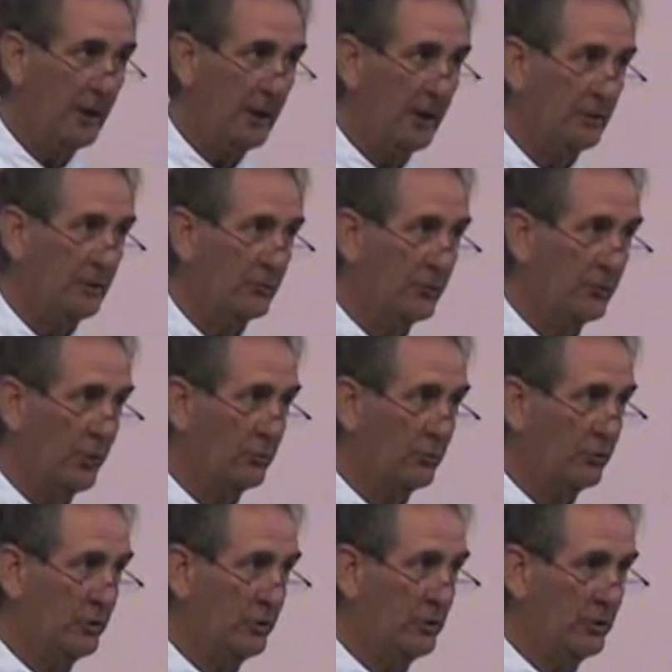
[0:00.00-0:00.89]
And so
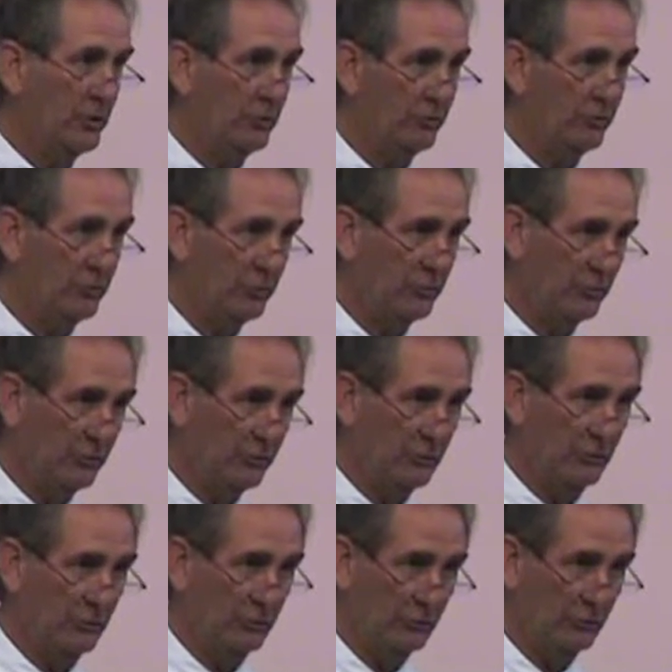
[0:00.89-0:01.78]
she is
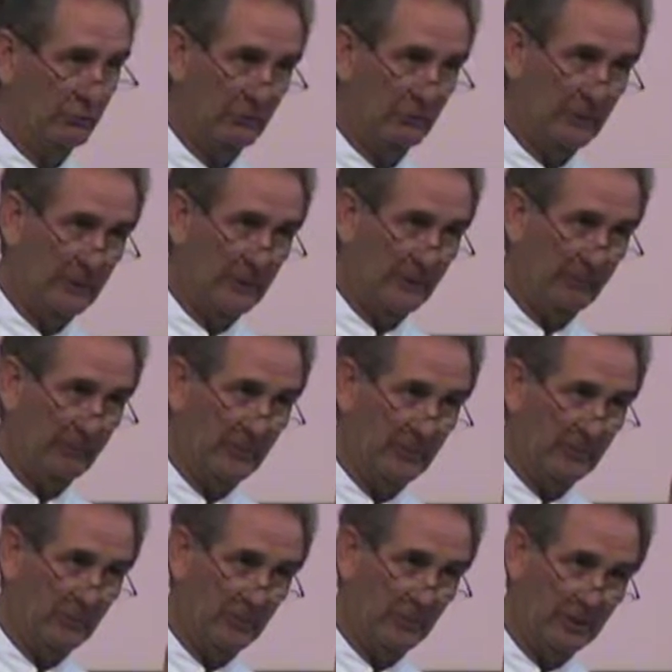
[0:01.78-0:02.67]

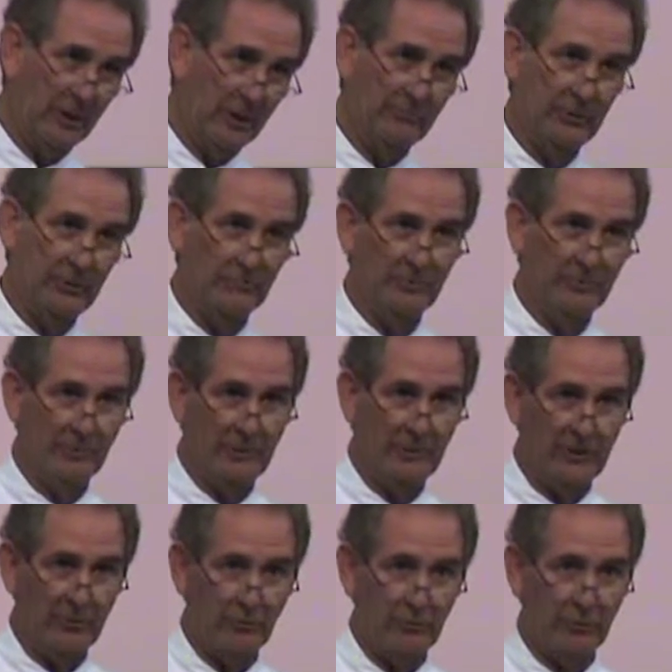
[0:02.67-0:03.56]
recovering
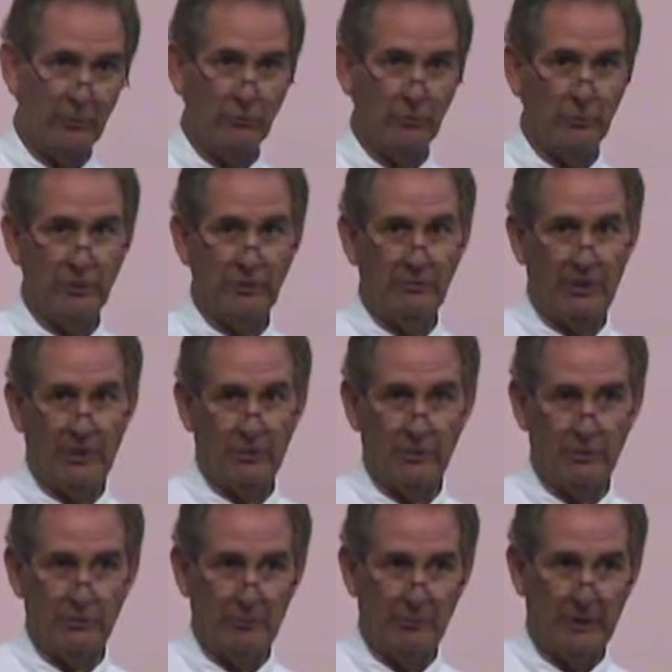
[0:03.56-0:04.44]
from that surgery. They
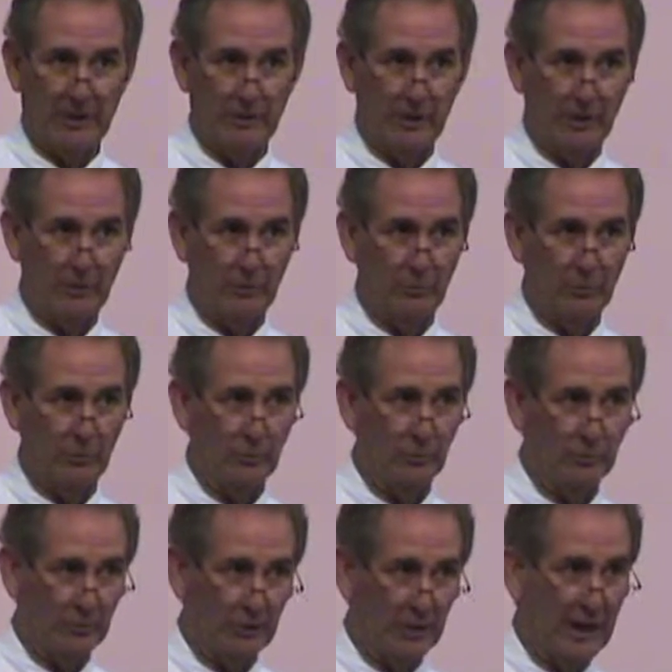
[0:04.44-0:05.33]
are expecting
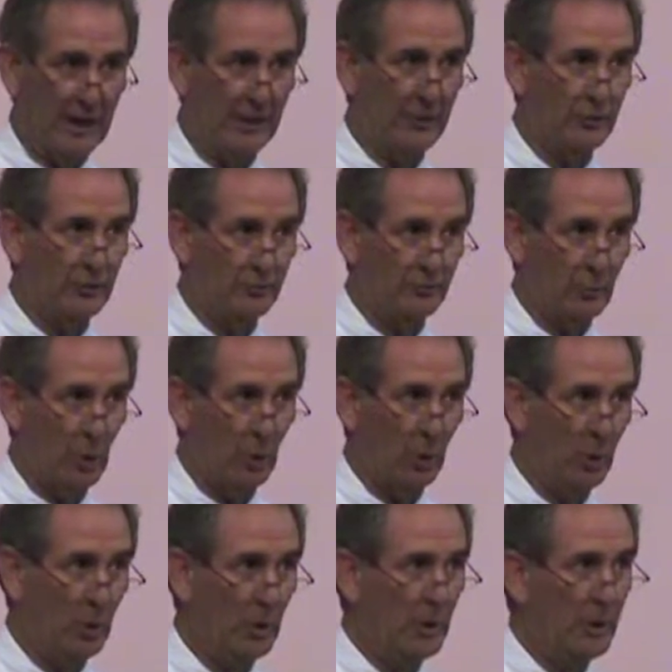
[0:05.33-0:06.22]
to tonight or
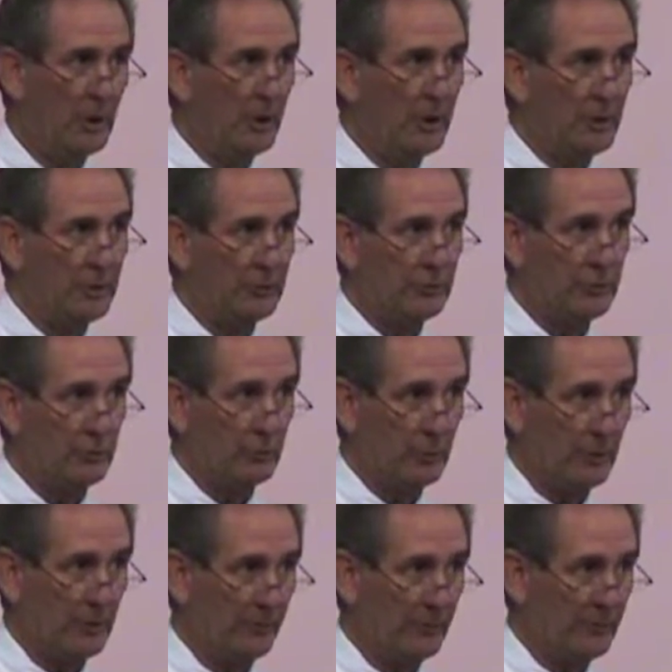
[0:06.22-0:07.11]
tomorrow
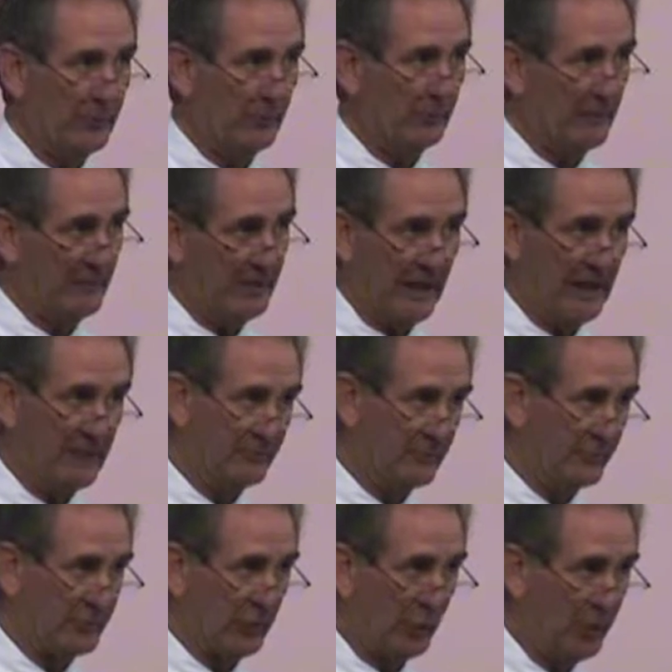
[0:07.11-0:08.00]
to be kind
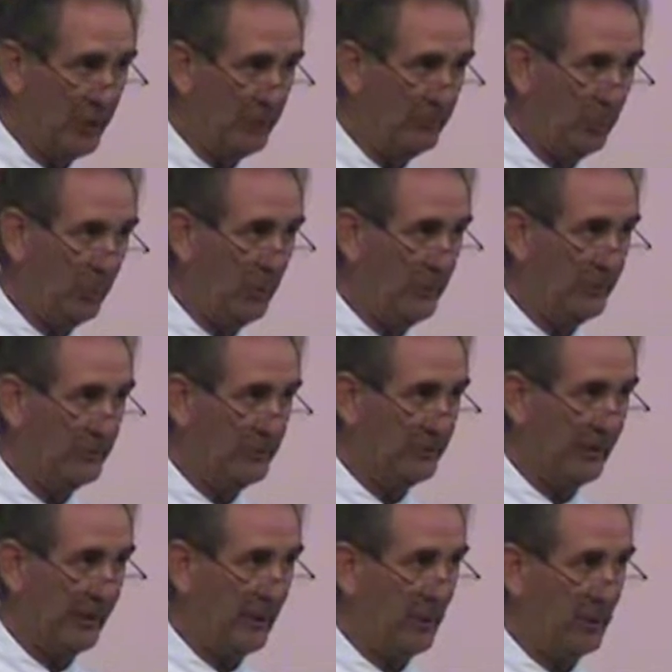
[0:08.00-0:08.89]
of the turning point,
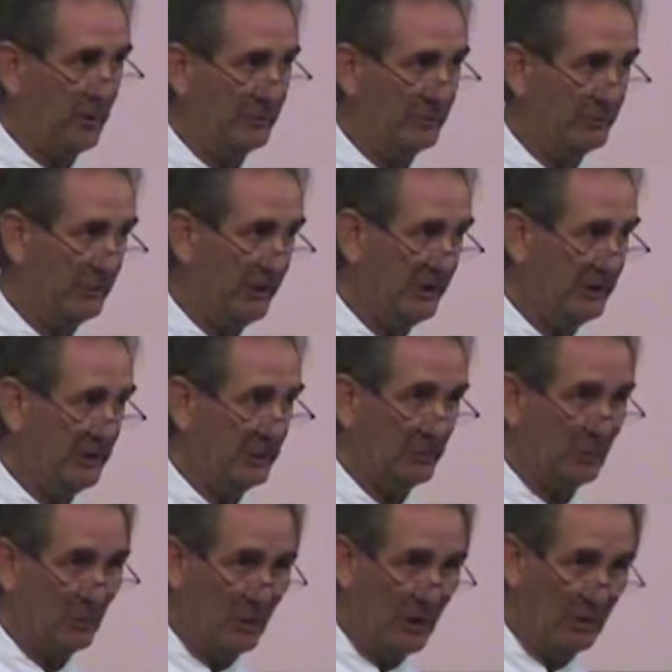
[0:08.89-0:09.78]
but they are expecting
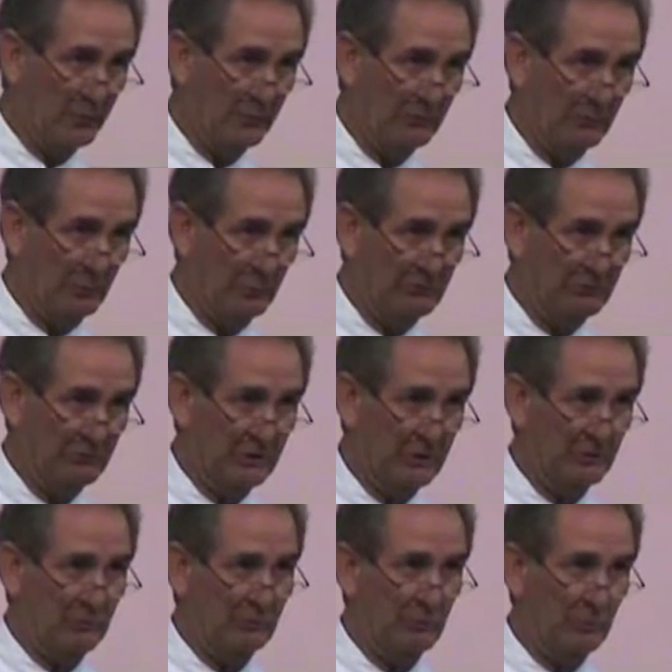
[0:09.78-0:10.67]
progress with
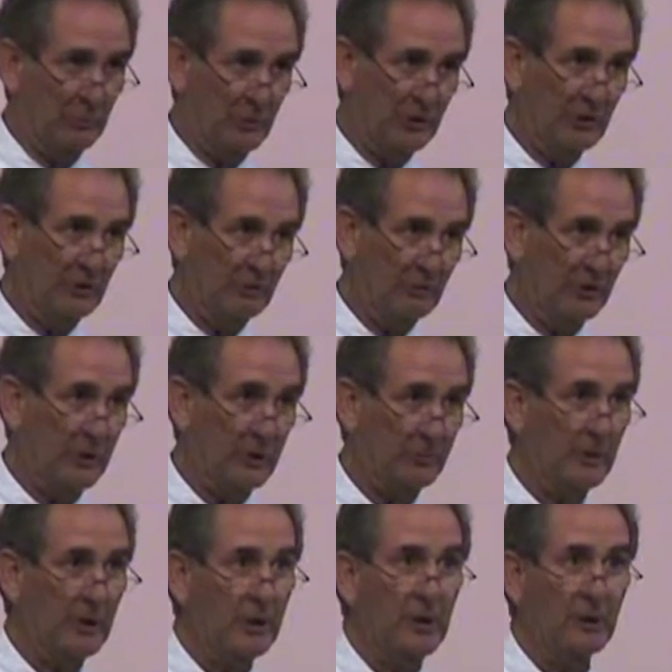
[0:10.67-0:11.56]
this. So please
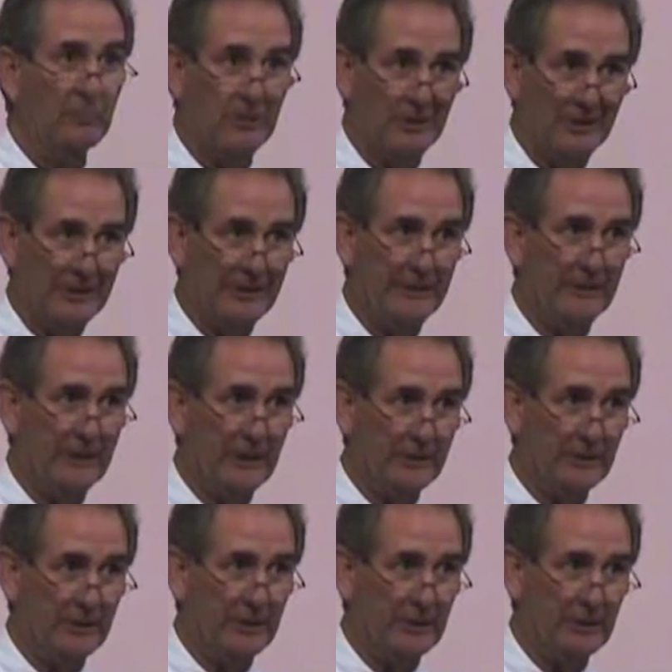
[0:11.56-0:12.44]
keep Melinda
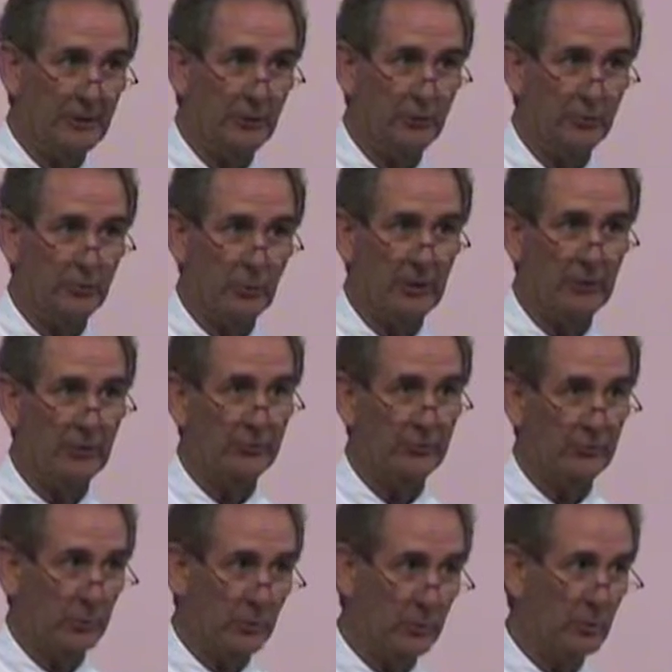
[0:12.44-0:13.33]
and Kent in your
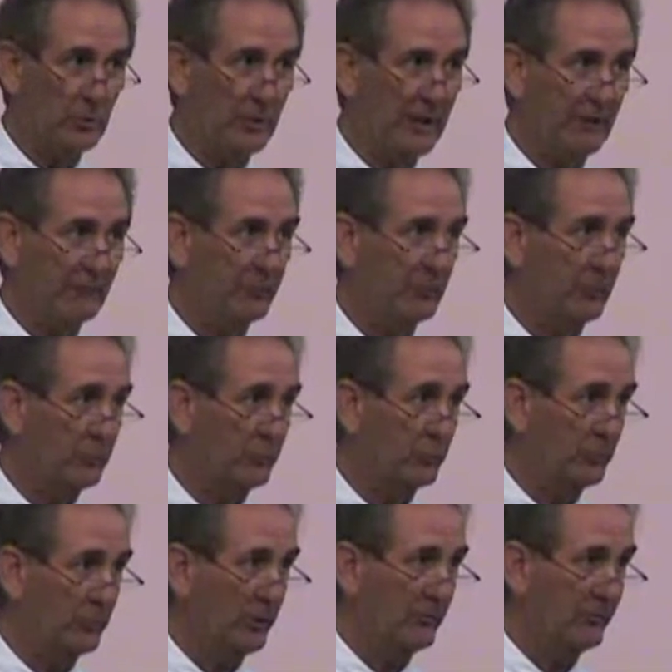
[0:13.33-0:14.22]
prayers. We will have
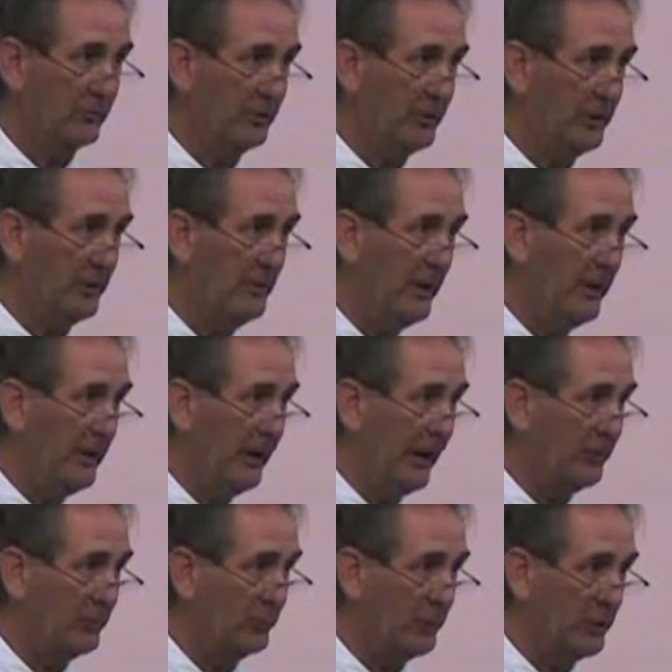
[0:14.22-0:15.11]
special prayer for them
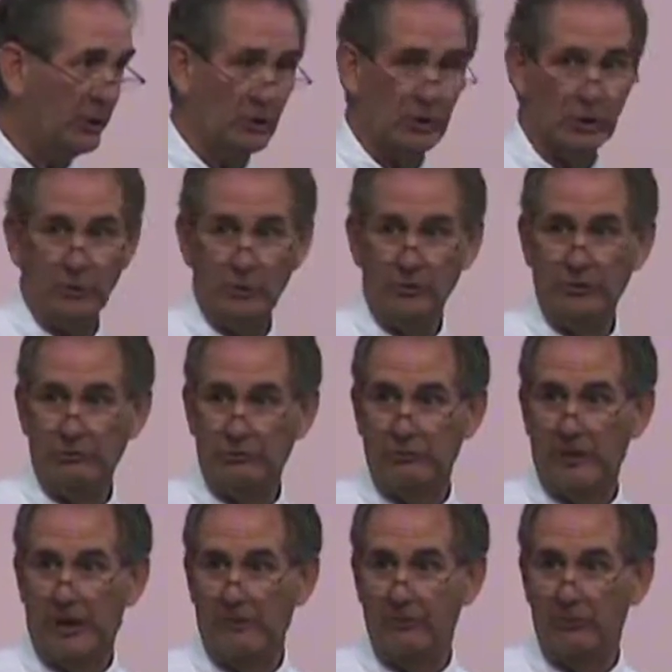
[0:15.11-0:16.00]
as we conclude this
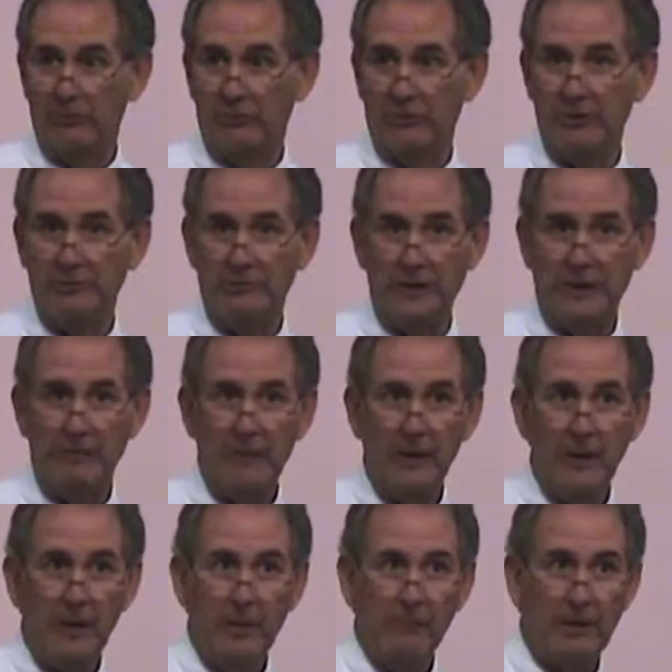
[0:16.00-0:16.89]
time this evening.
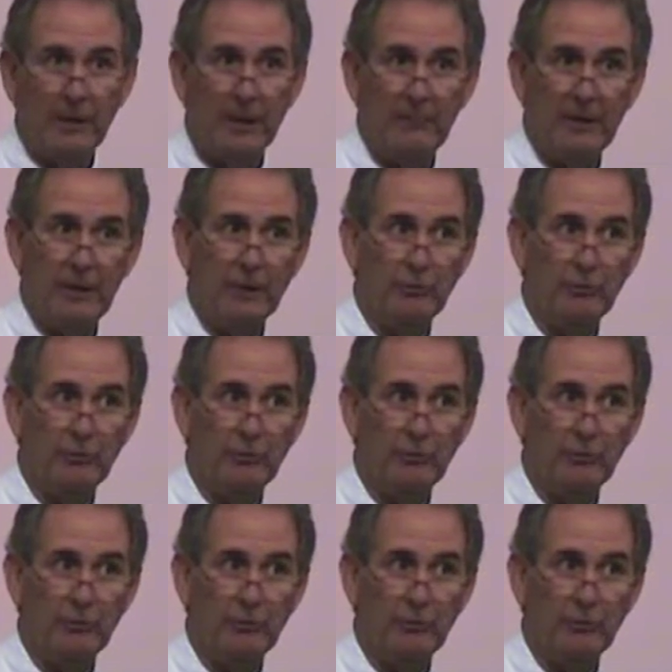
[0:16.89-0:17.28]
But let me